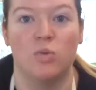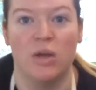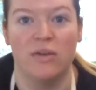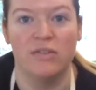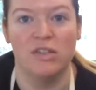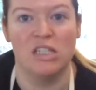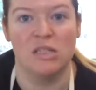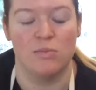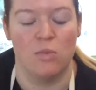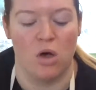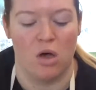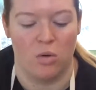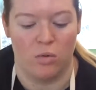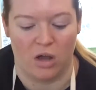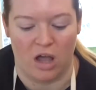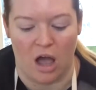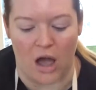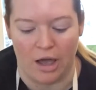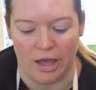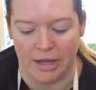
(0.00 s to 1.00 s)
we have a small
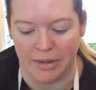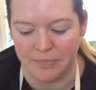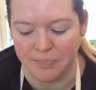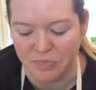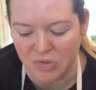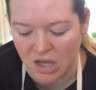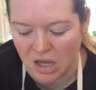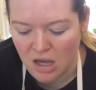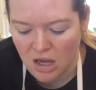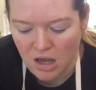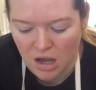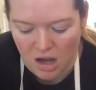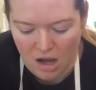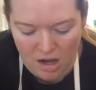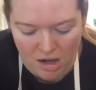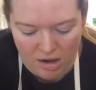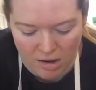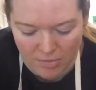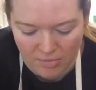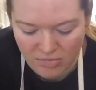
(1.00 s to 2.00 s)
guy.
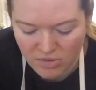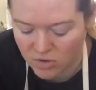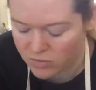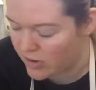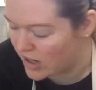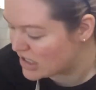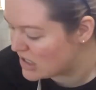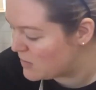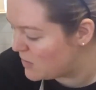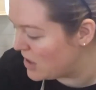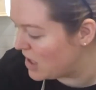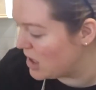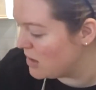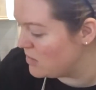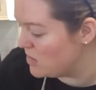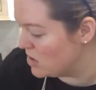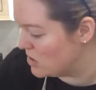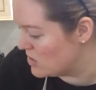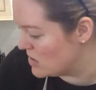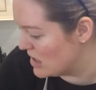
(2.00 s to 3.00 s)
The recipe
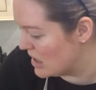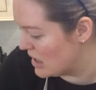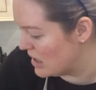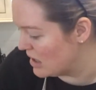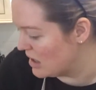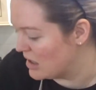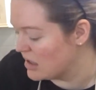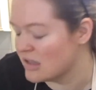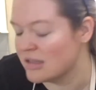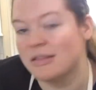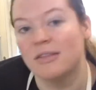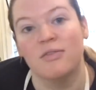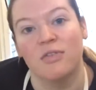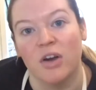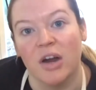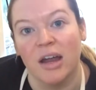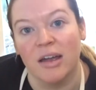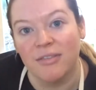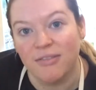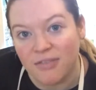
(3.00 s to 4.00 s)
I'm using is
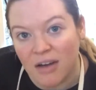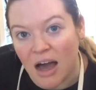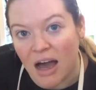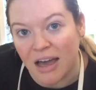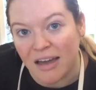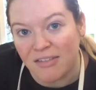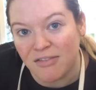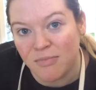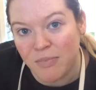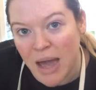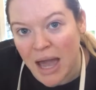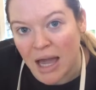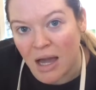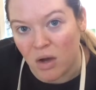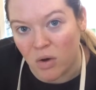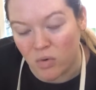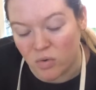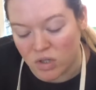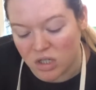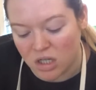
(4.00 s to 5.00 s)
for a
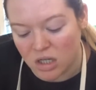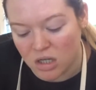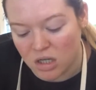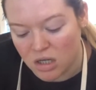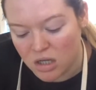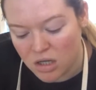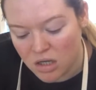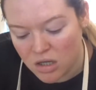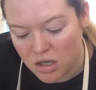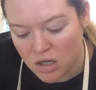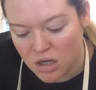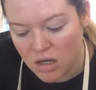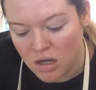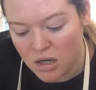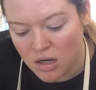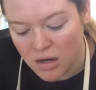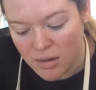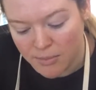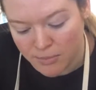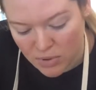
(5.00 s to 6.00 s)
5-pound
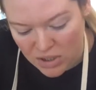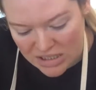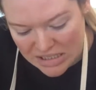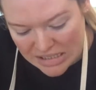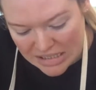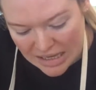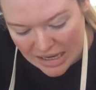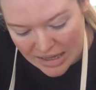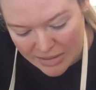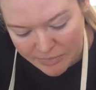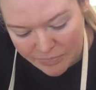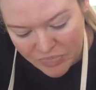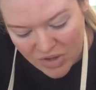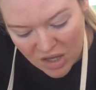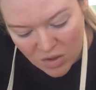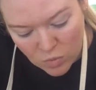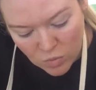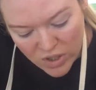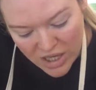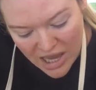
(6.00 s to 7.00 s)
brisket
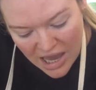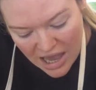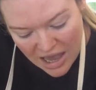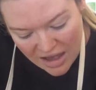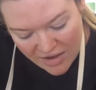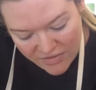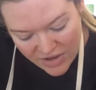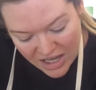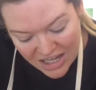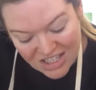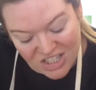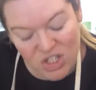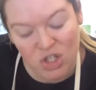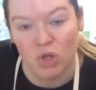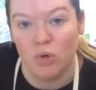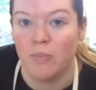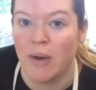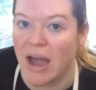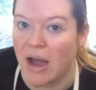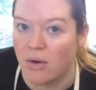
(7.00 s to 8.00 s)
and we have a
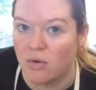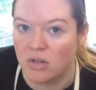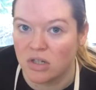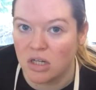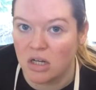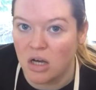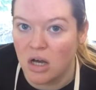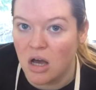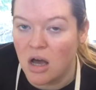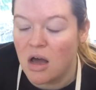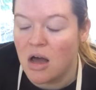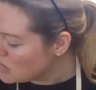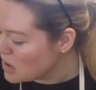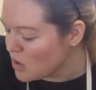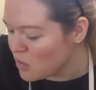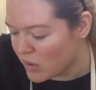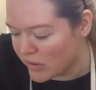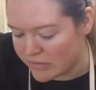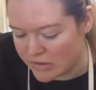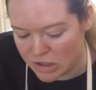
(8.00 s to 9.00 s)
2-pound.
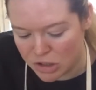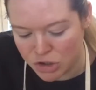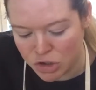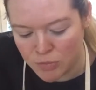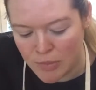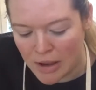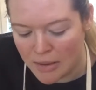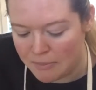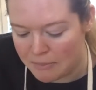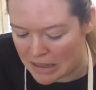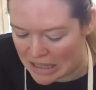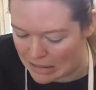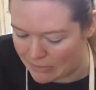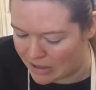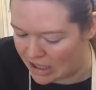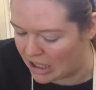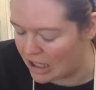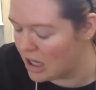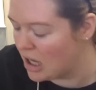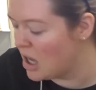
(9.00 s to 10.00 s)
We have a little 2-pound
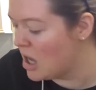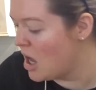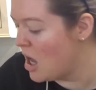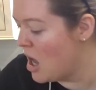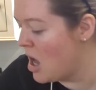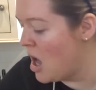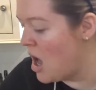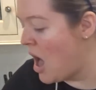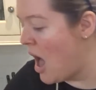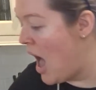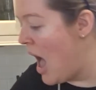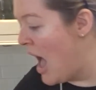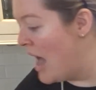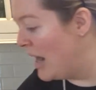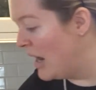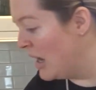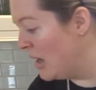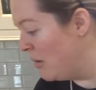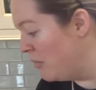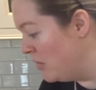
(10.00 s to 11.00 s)
baby
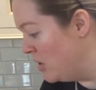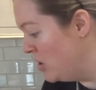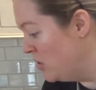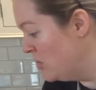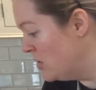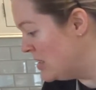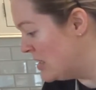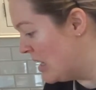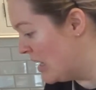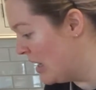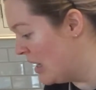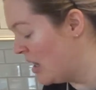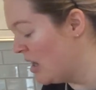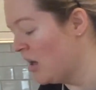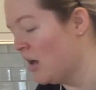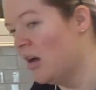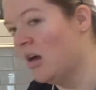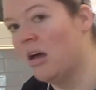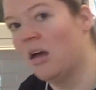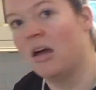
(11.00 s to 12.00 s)
and I am
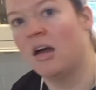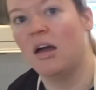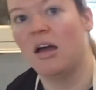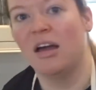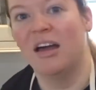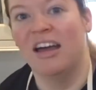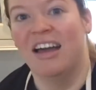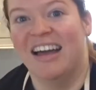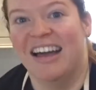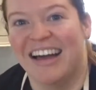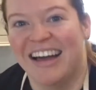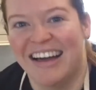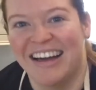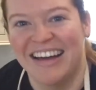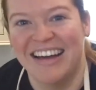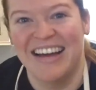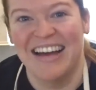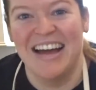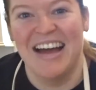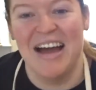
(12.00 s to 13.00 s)
using
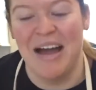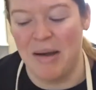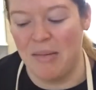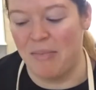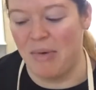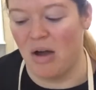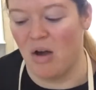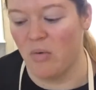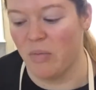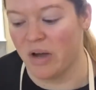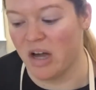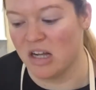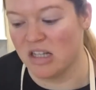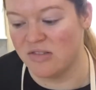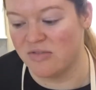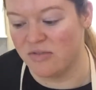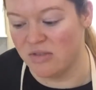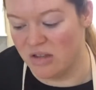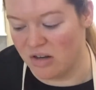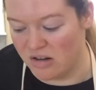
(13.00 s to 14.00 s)
oh my God,
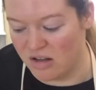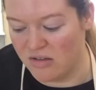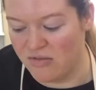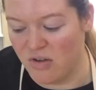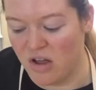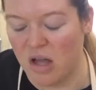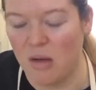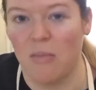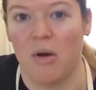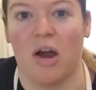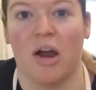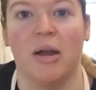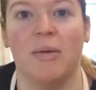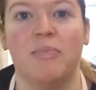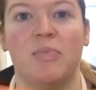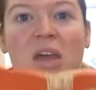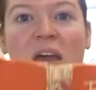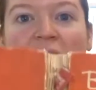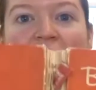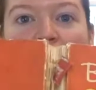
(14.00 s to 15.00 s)
it's literally falling
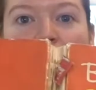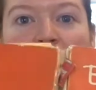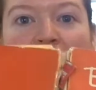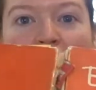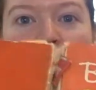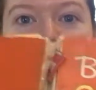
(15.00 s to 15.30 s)
apart. My